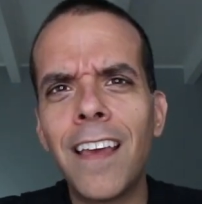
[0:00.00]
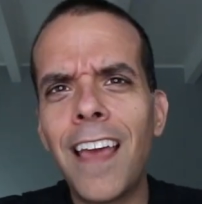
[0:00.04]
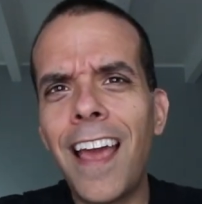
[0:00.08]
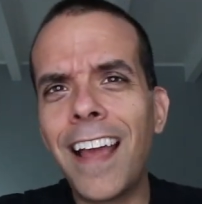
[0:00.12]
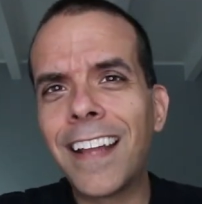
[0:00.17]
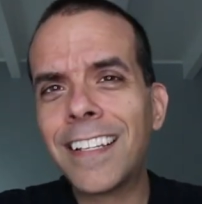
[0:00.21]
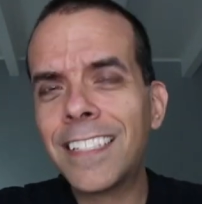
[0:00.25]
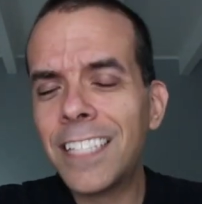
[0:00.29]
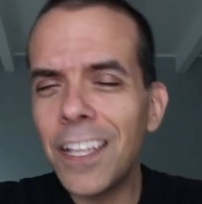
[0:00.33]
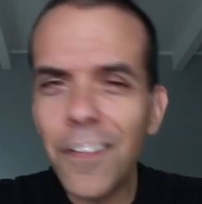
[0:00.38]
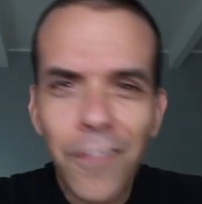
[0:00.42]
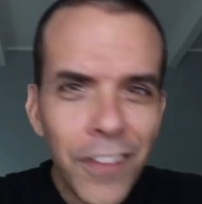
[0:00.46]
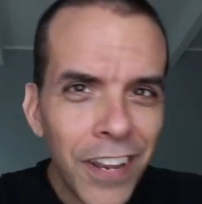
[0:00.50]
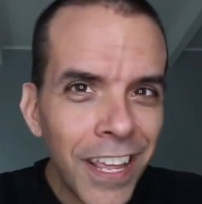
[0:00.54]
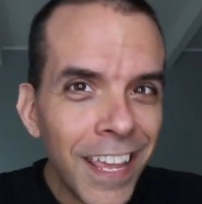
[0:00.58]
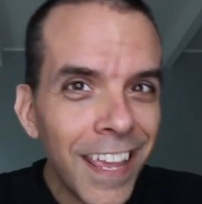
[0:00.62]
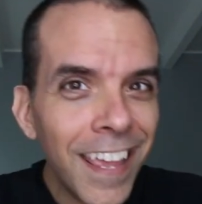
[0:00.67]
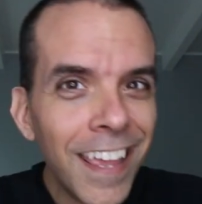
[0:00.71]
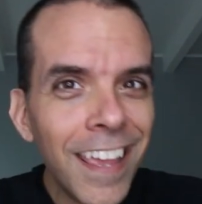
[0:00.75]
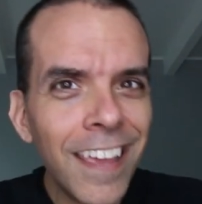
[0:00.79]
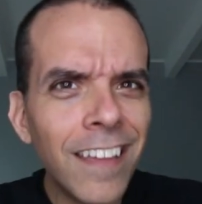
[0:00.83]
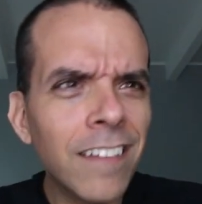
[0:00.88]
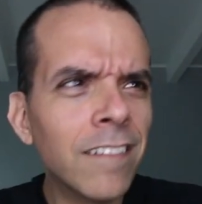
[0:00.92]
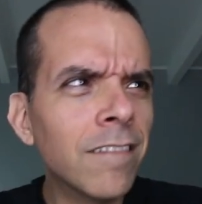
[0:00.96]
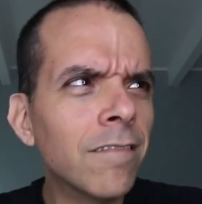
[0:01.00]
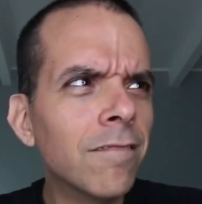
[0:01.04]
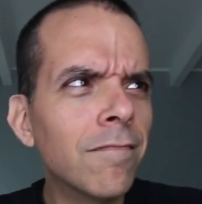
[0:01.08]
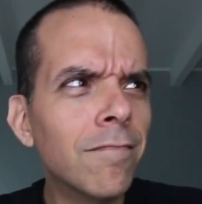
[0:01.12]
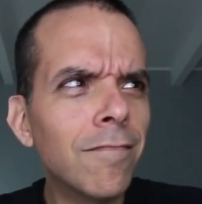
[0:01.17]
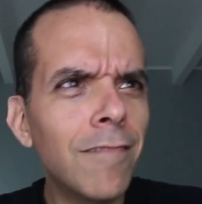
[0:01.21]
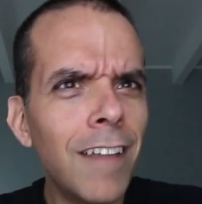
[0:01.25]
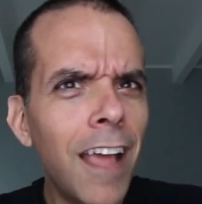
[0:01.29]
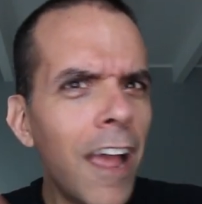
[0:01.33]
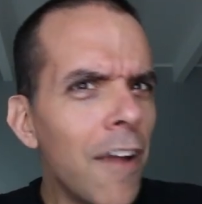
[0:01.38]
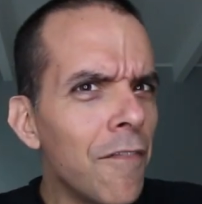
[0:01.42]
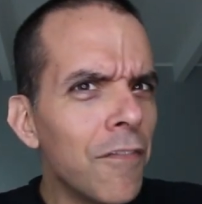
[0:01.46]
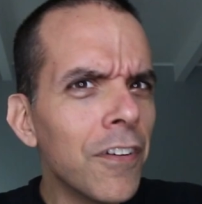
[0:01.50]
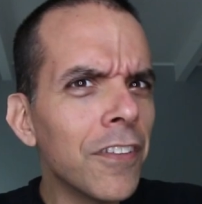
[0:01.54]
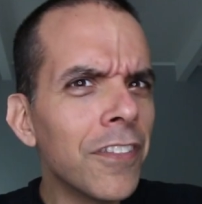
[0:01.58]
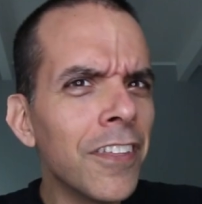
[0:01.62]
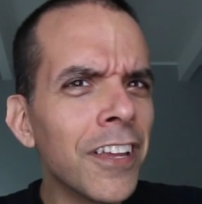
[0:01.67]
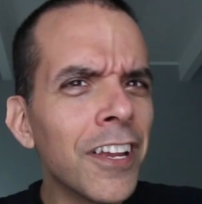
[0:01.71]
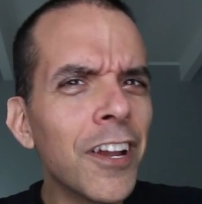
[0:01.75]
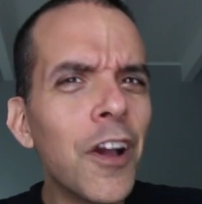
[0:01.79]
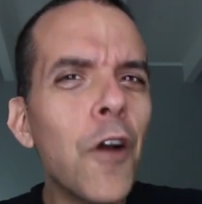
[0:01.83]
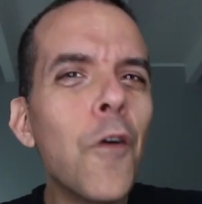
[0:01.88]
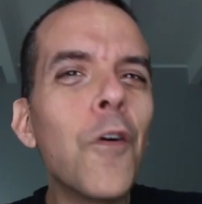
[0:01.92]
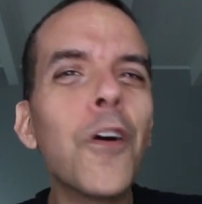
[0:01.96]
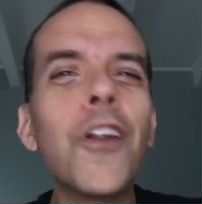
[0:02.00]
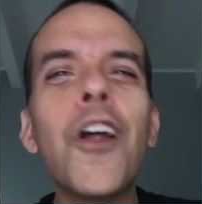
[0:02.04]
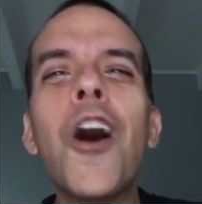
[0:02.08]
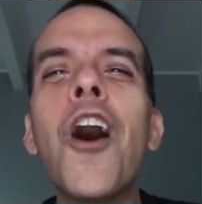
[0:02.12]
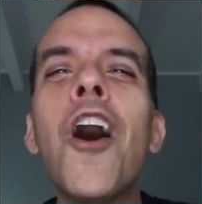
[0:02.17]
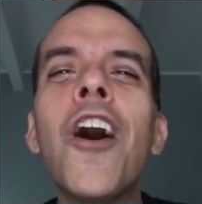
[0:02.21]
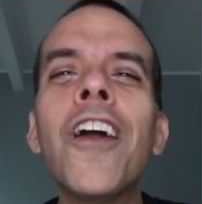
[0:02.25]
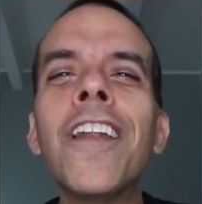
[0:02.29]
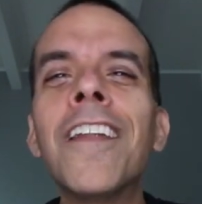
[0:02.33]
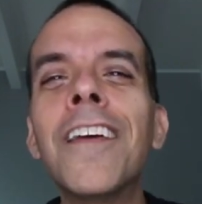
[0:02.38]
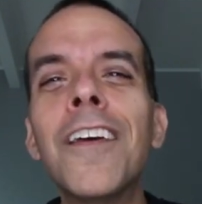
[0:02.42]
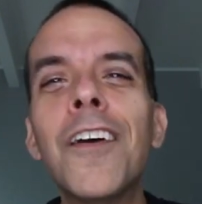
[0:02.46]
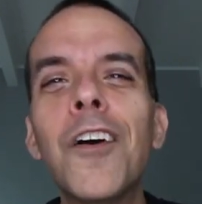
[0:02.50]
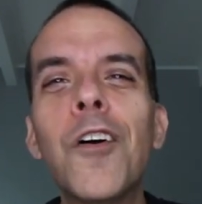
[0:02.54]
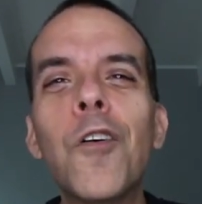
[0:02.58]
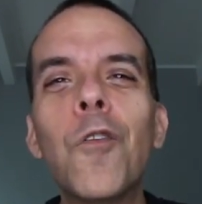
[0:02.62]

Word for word: activity and everything going on,